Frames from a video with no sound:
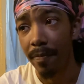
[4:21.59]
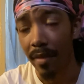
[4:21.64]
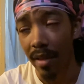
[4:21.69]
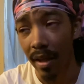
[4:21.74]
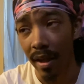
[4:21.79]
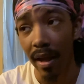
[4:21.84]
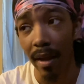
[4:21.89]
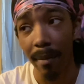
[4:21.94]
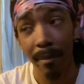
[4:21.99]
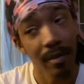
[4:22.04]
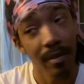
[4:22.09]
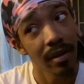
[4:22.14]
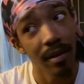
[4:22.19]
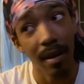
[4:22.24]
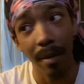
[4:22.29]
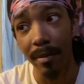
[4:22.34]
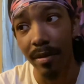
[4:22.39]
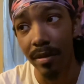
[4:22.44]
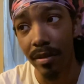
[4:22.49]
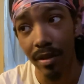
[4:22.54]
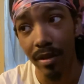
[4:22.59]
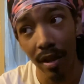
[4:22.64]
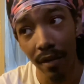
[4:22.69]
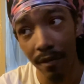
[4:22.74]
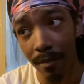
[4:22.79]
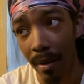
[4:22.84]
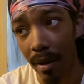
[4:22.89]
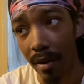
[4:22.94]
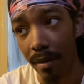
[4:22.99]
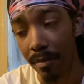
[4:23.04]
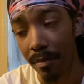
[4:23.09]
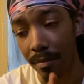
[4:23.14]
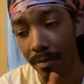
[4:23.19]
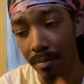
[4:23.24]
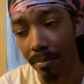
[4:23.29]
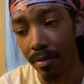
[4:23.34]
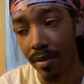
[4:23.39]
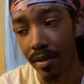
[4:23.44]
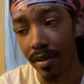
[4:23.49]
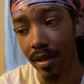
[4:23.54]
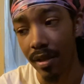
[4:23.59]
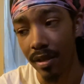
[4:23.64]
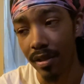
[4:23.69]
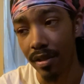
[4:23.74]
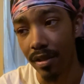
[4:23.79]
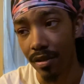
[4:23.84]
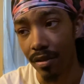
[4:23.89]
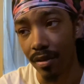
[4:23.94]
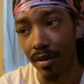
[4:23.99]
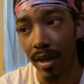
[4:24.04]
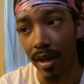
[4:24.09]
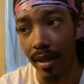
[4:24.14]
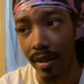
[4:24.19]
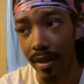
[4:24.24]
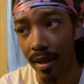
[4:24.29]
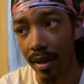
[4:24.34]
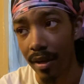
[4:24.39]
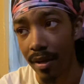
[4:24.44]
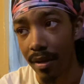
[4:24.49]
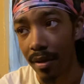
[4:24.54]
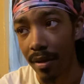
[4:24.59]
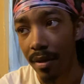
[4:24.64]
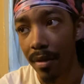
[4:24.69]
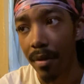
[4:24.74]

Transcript: I'm going to give my predictions on that later.